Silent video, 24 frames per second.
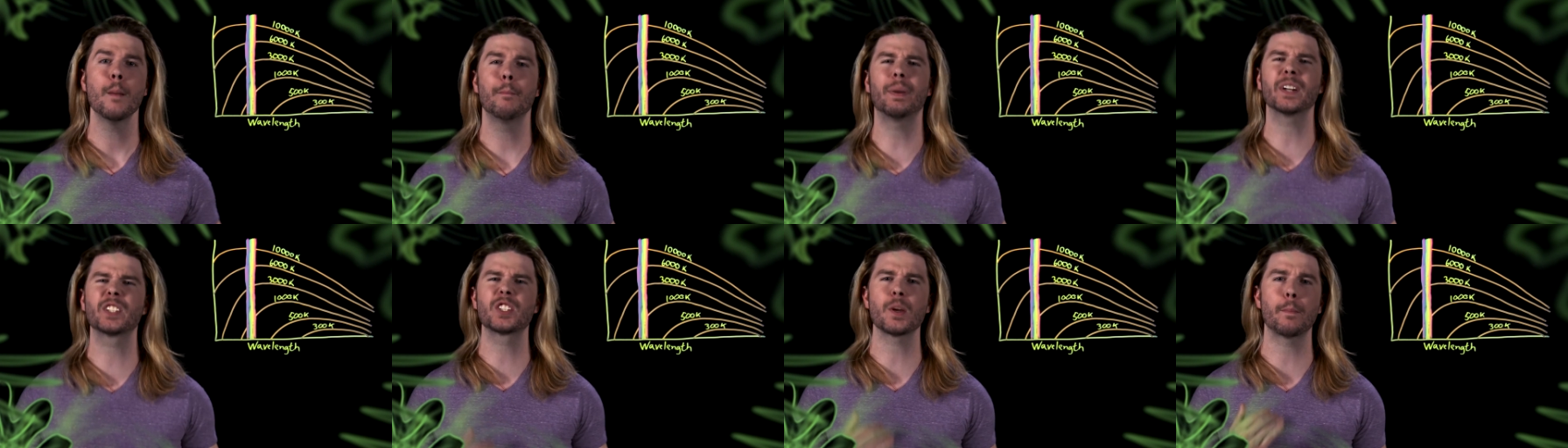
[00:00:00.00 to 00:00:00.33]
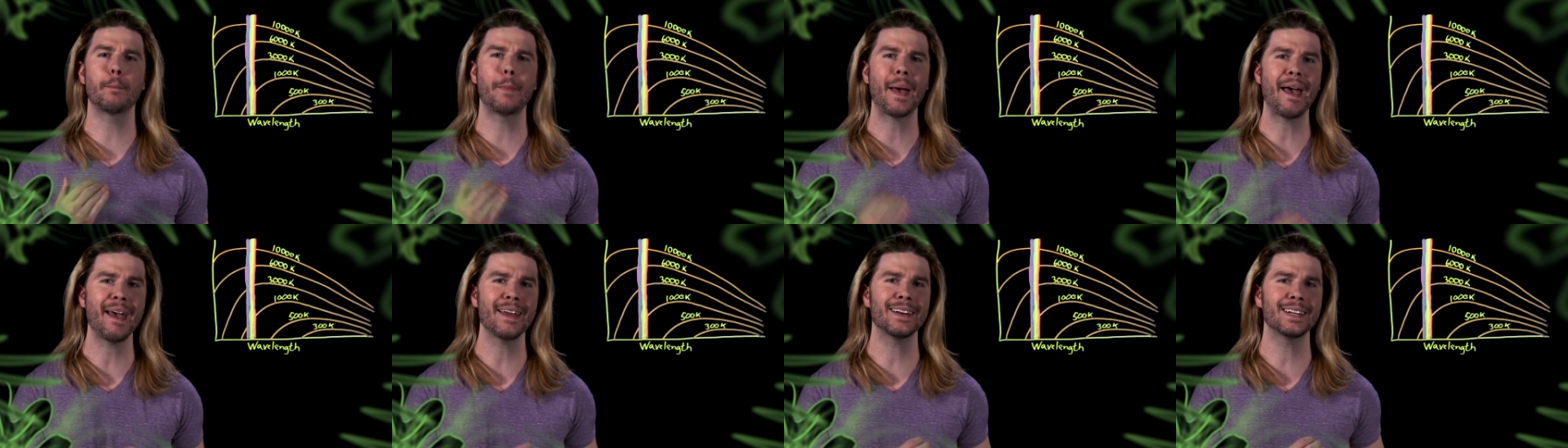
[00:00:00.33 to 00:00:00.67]
But
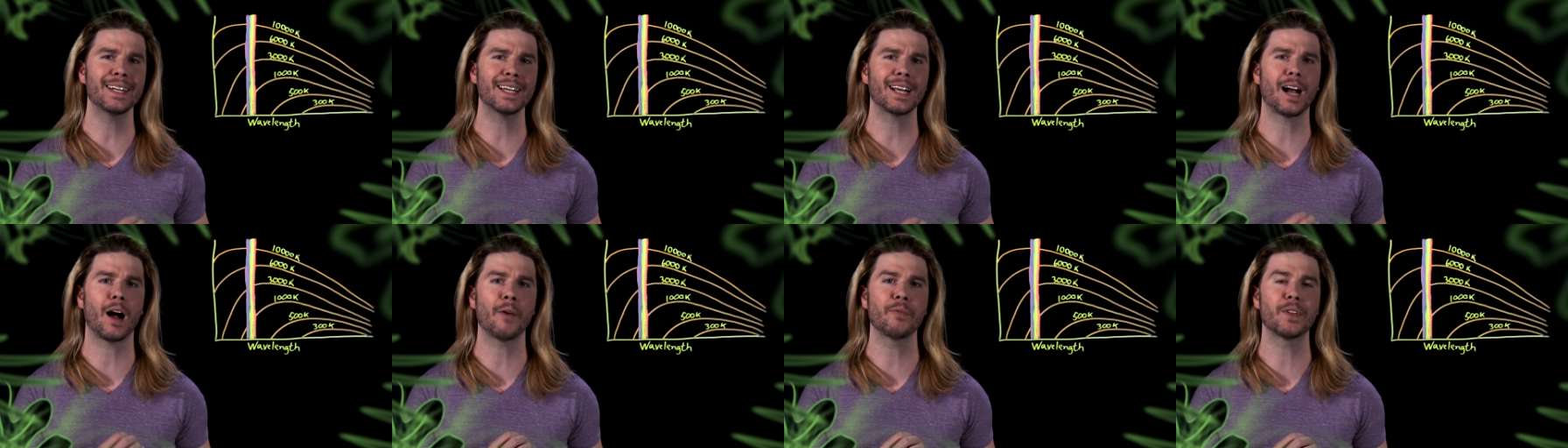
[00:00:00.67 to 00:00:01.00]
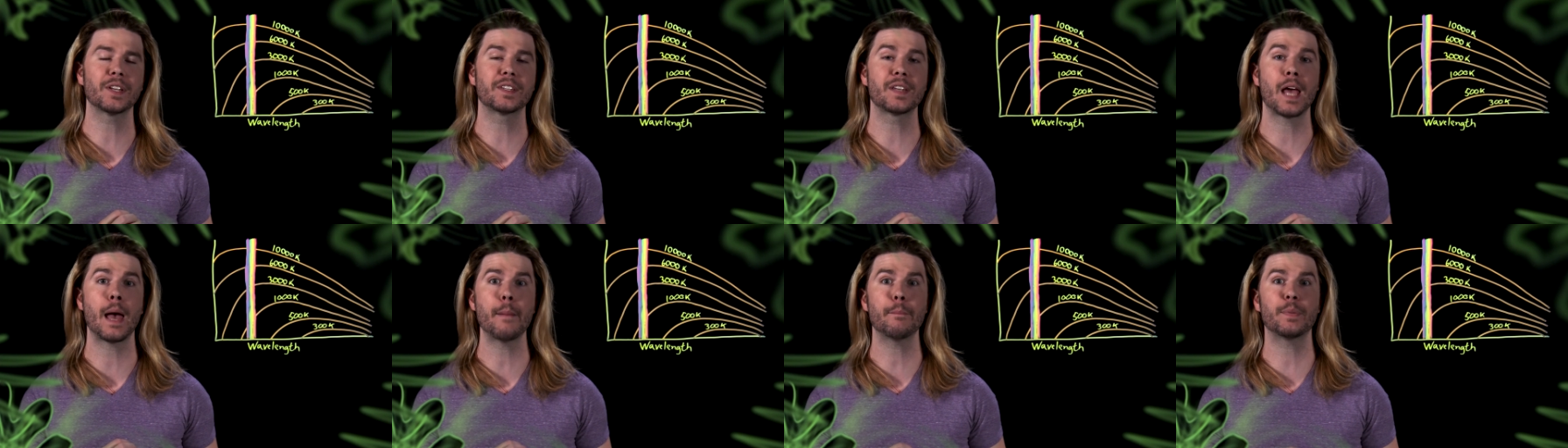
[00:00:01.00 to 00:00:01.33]
depending on
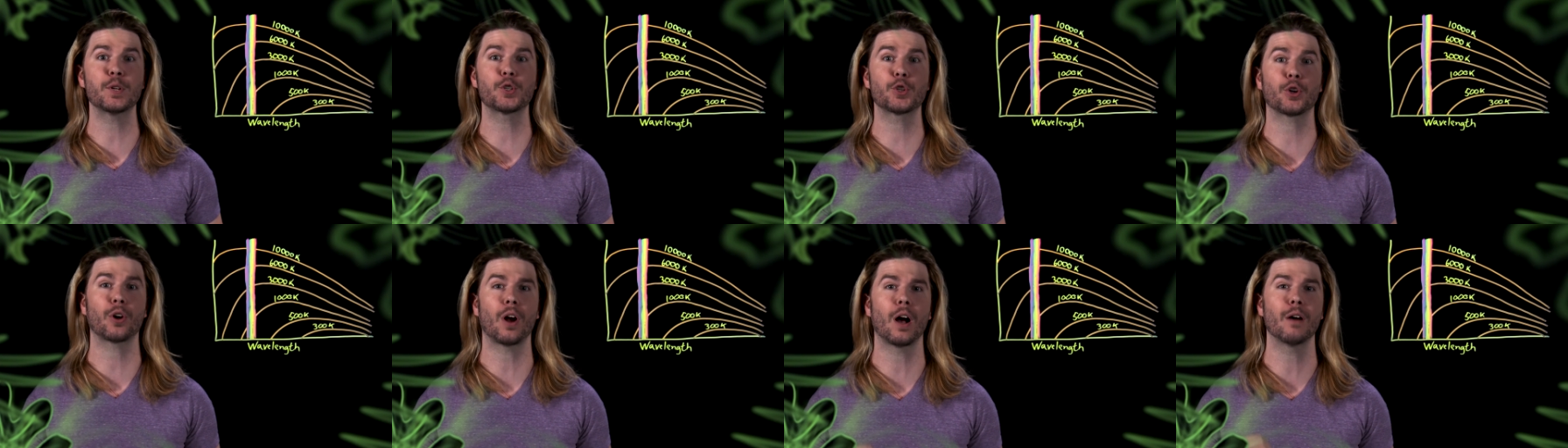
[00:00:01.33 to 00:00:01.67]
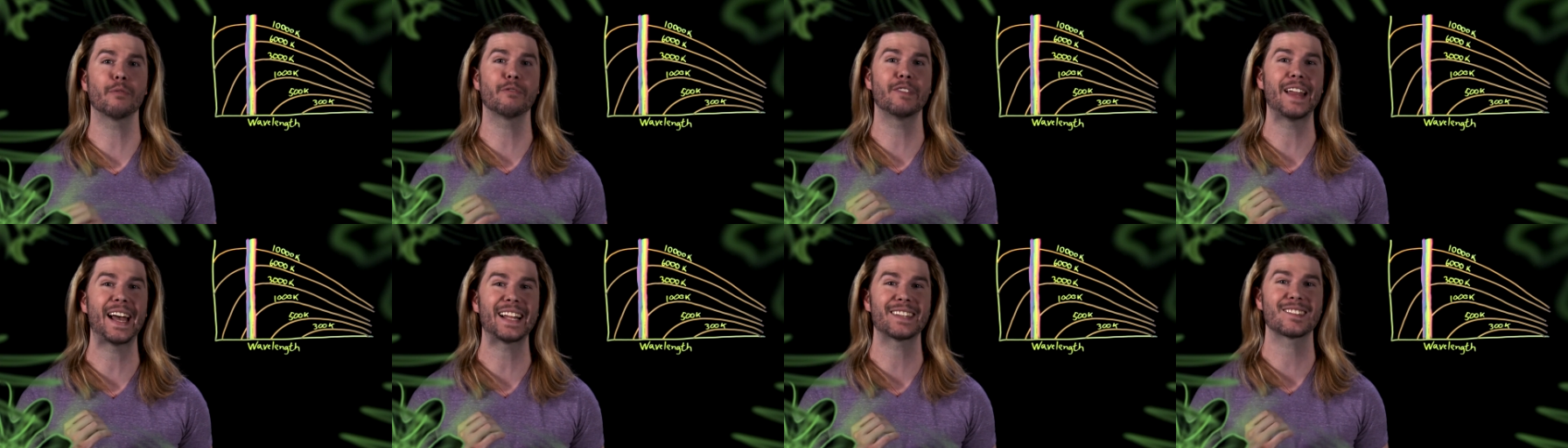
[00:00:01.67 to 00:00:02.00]
the temperature
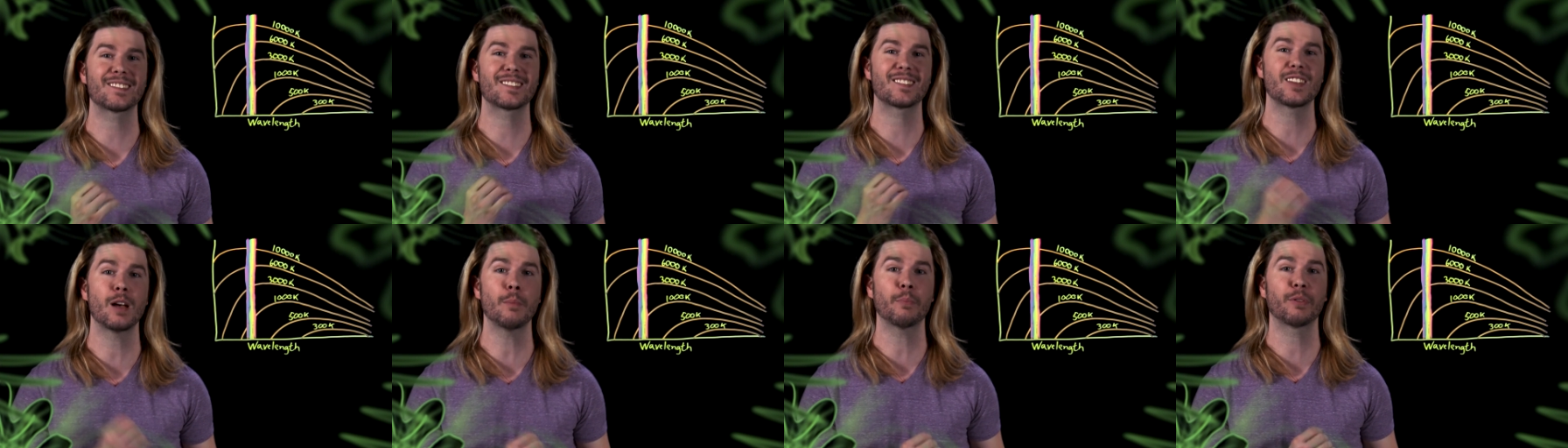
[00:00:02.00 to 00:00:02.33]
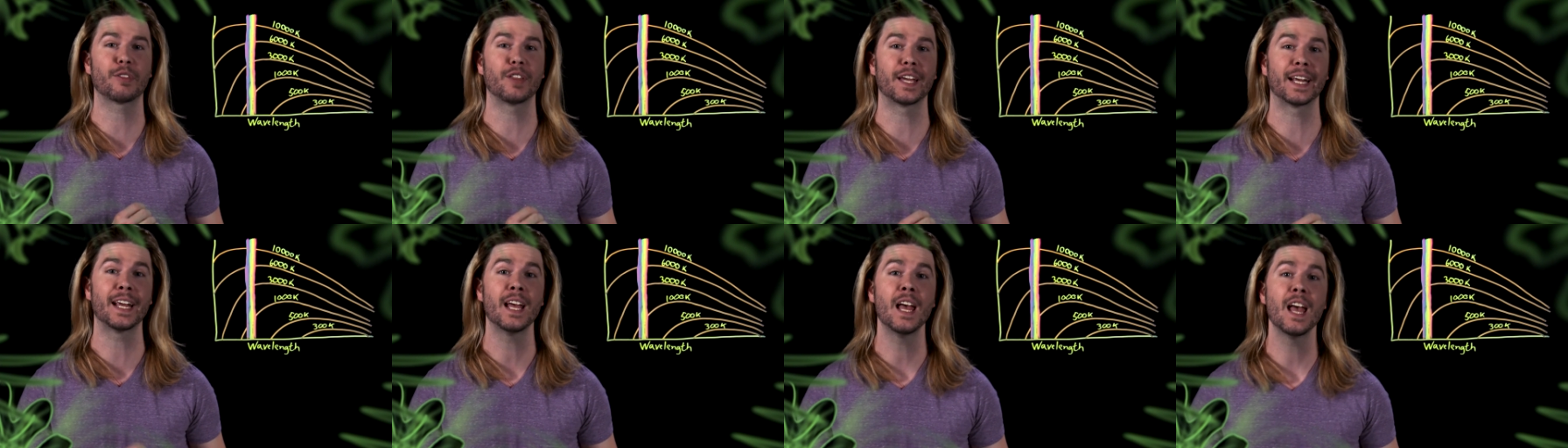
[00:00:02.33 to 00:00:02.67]
of that
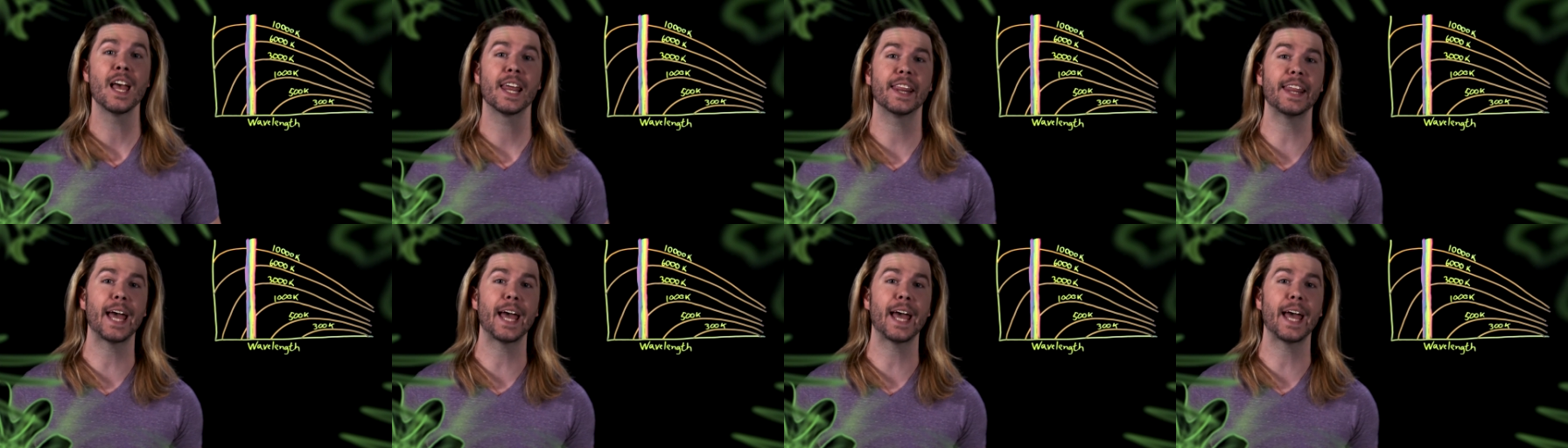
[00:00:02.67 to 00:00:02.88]
something,